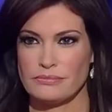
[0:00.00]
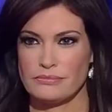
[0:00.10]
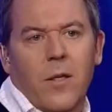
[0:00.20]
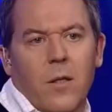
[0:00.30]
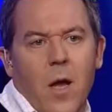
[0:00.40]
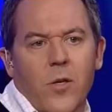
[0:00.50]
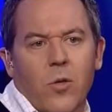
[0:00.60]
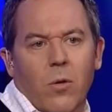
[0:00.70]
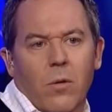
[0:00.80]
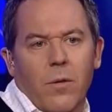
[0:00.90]
an
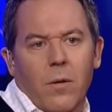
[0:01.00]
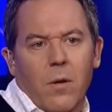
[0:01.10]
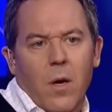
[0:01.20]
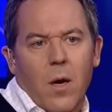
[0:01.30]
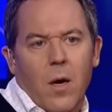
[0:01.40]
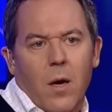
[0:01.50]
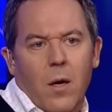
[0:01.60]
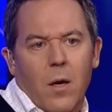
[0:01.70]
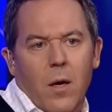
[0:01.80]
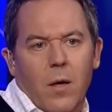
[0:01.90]
ideological uh,
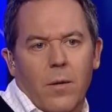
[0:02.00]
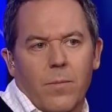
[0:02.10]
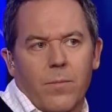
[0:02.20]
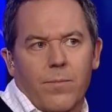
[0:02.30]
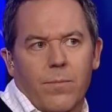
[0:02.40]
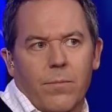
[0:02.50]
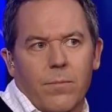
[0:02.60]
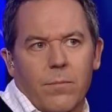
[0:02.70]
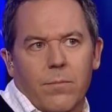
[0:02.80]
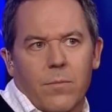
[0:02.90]
uh,
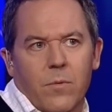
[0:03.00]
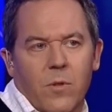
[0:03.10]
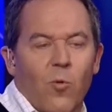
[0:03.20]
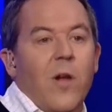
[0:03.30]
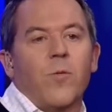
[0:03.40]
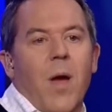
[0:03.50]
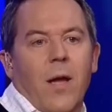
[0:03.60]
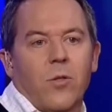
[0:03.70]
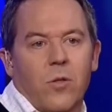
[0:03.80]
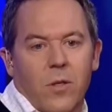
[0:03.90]
grudge
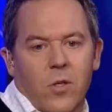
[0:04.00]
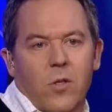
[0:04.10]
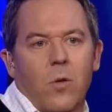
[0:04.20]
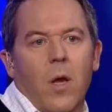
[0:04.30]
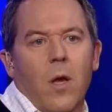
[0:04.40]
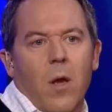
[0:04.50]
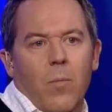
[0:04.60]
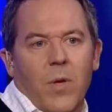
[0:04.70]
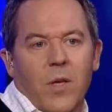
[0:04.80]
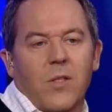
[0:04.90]
match. But in this what is, way?
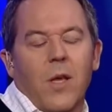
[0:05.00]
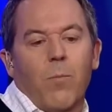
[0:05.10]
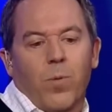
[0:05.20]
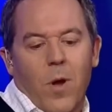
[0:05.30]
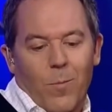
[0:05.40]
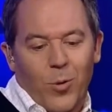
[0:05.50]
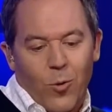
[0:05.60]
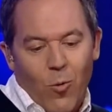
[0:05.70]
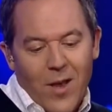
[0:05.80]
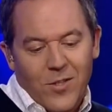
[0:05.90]
Because the, uh,
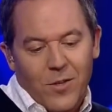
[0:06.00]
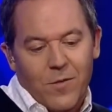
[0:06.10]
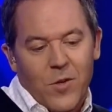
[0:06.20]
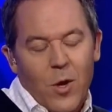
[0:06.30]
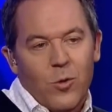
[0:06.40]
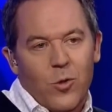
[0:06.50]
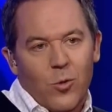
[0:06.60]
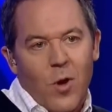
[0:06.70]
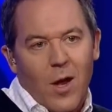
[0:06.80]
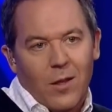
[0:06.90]
progressives
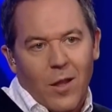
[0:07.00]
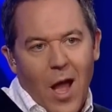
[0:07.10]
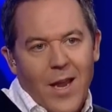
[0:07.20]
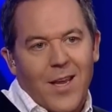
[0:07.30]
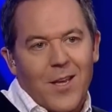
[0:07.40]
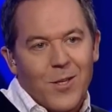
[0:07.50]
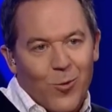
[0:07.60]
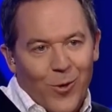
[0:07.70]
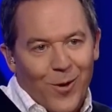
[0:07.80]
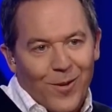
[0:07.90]
do not like
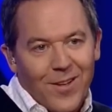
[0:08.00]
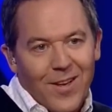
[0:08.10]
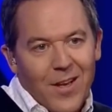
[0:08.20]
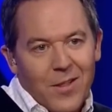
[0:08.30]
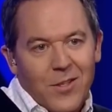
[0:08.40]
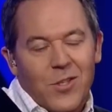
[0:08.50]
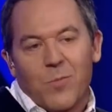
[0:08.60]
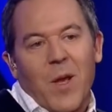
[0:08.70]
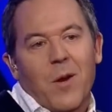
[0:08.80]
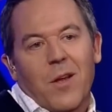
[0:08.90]
Israel. This has
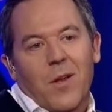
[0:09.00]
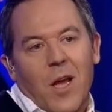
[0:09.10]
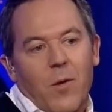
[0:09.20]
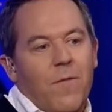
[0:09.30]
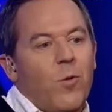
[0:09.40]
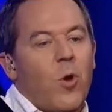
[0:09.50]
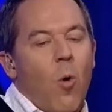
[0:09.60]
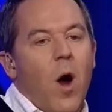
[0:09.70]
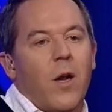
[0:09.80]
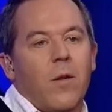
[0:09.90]
been, if you go
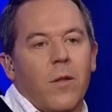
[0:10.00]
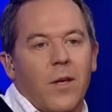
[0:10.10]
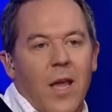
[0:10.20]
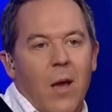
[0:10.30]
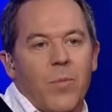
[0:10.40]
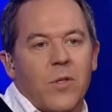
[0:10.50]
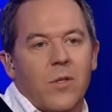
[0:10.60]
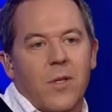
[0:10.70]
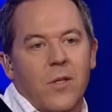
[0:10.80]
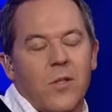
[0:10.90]
on the
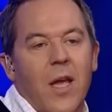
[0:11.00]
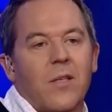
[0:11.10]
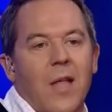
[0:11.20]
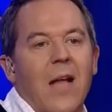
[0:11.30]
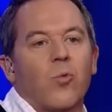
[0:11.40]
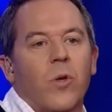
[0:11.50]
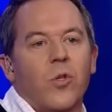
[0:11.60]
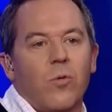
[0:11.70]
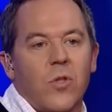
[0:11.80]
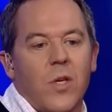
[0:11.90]
campuses these days, that's
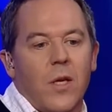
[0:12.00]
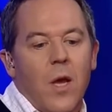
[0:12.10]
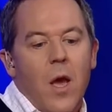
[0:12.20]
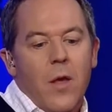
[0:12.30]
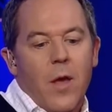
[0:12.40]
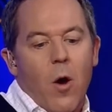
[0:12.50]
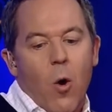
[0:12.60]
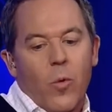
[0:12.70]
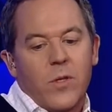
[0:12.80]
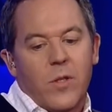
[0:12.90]
what you see. They
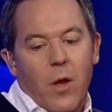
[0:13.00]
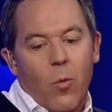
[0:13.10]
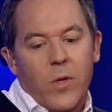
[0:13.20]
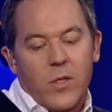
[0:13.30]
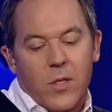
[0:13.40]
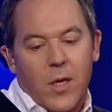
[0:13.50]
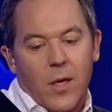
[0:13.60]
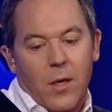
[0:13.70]
always, they always see,